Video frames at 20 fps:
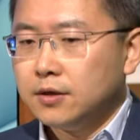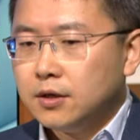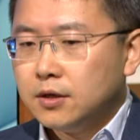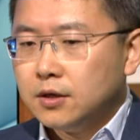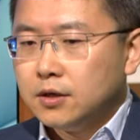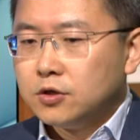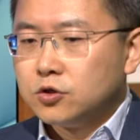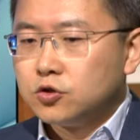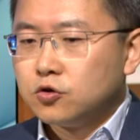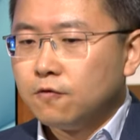
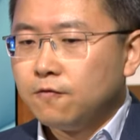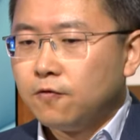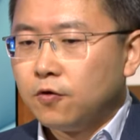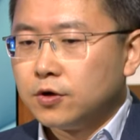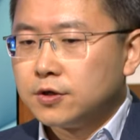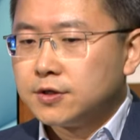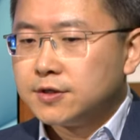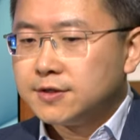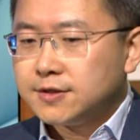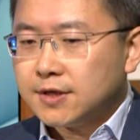So
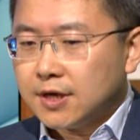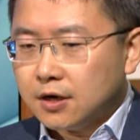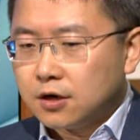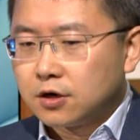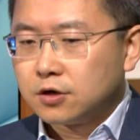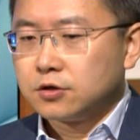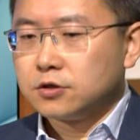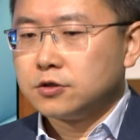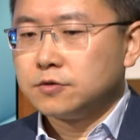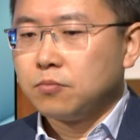for
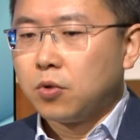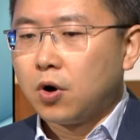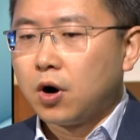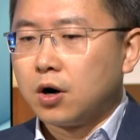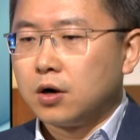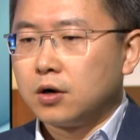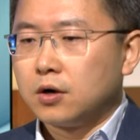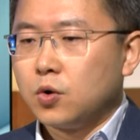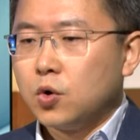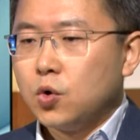sellers
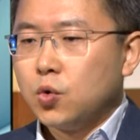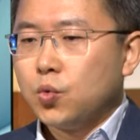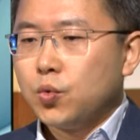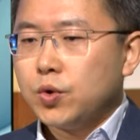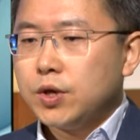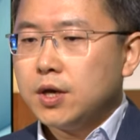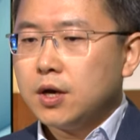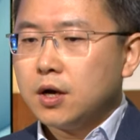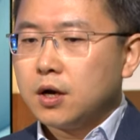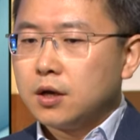part,
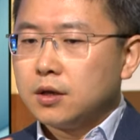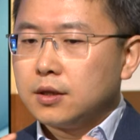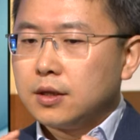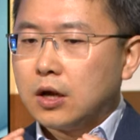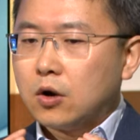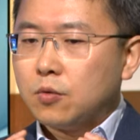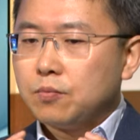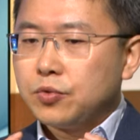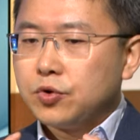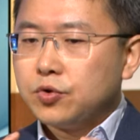we are
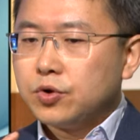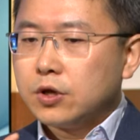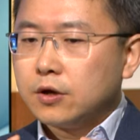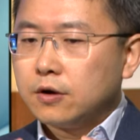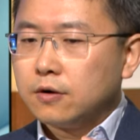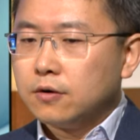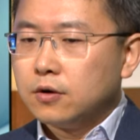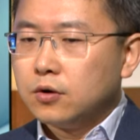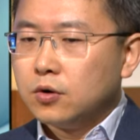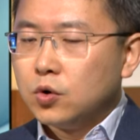now
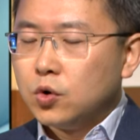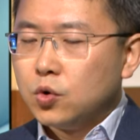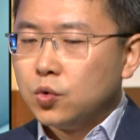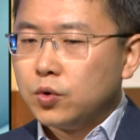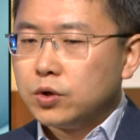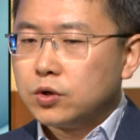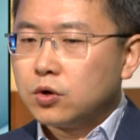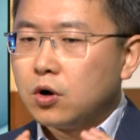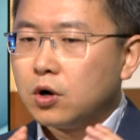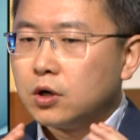building,
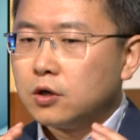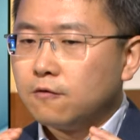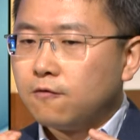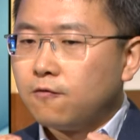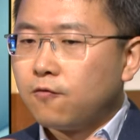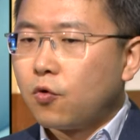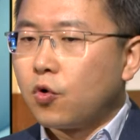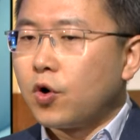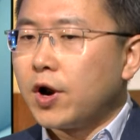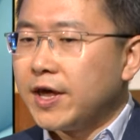we call it
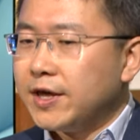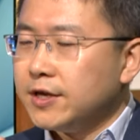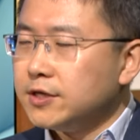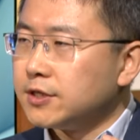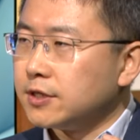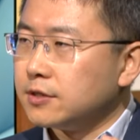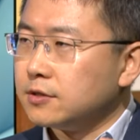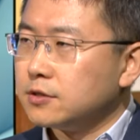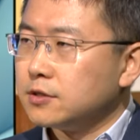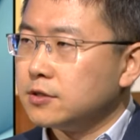4
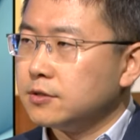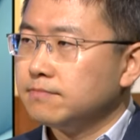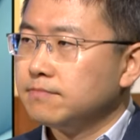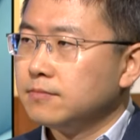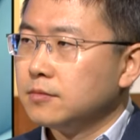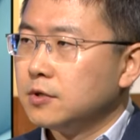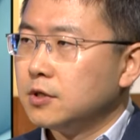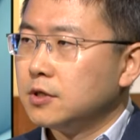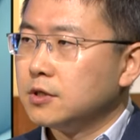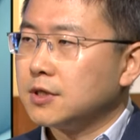agents.
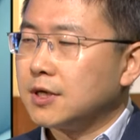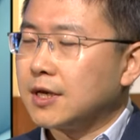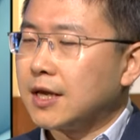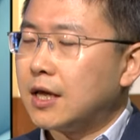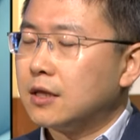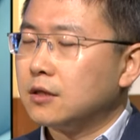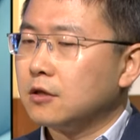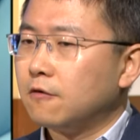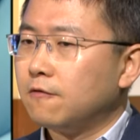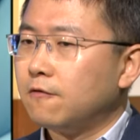This is
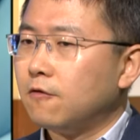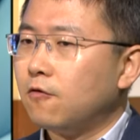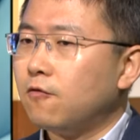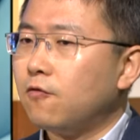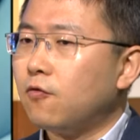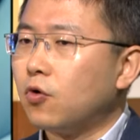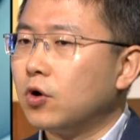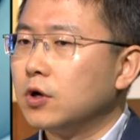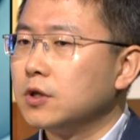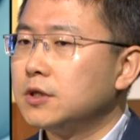kind of
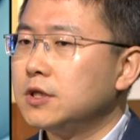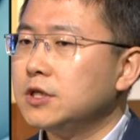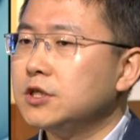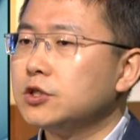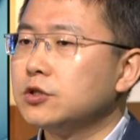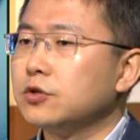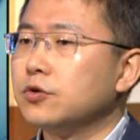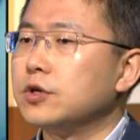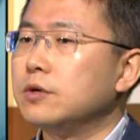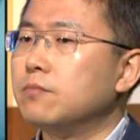4
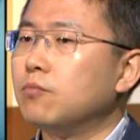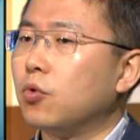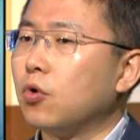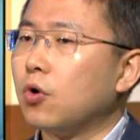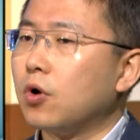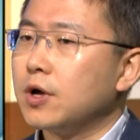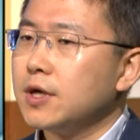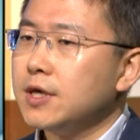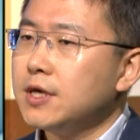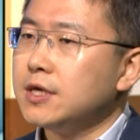digital
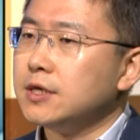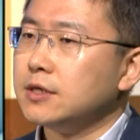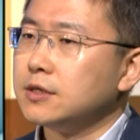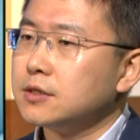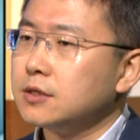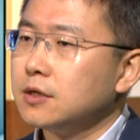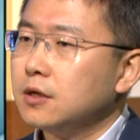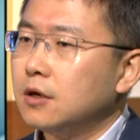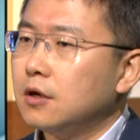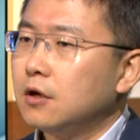
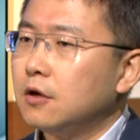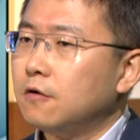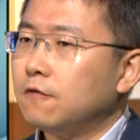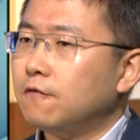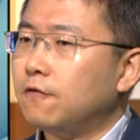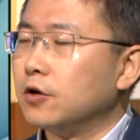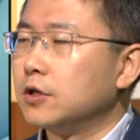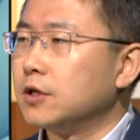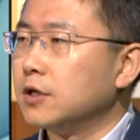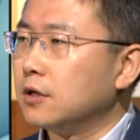employees
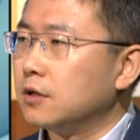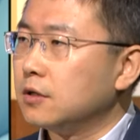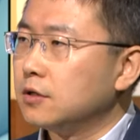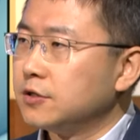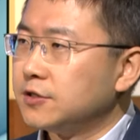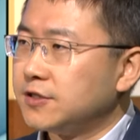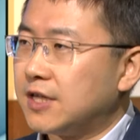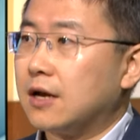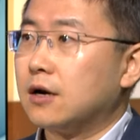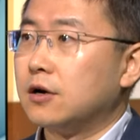for the
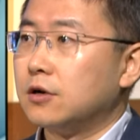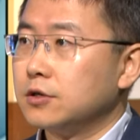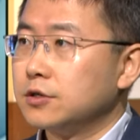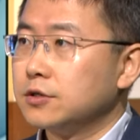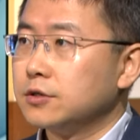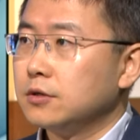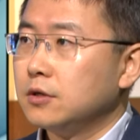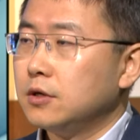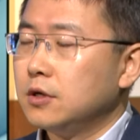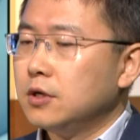
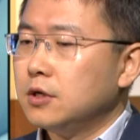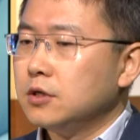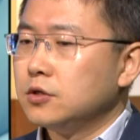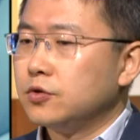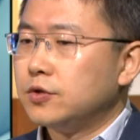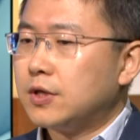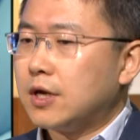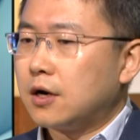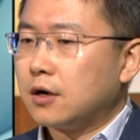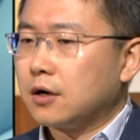sellers. So
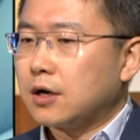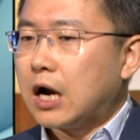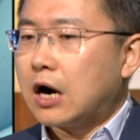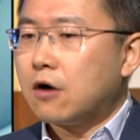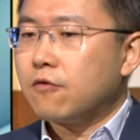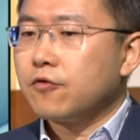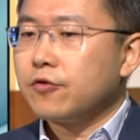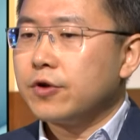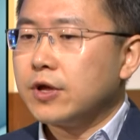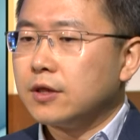they are
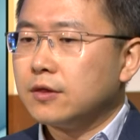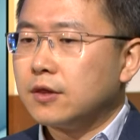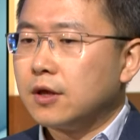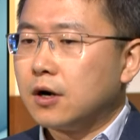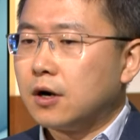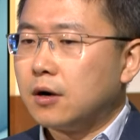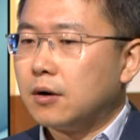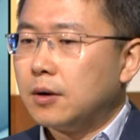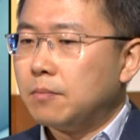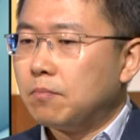covering
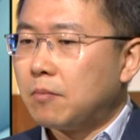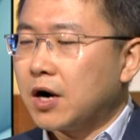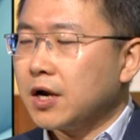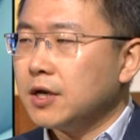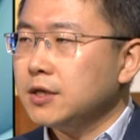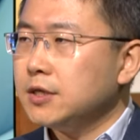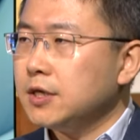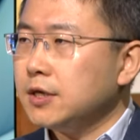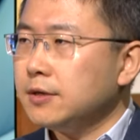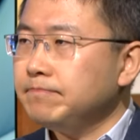their
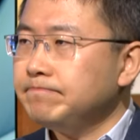marketing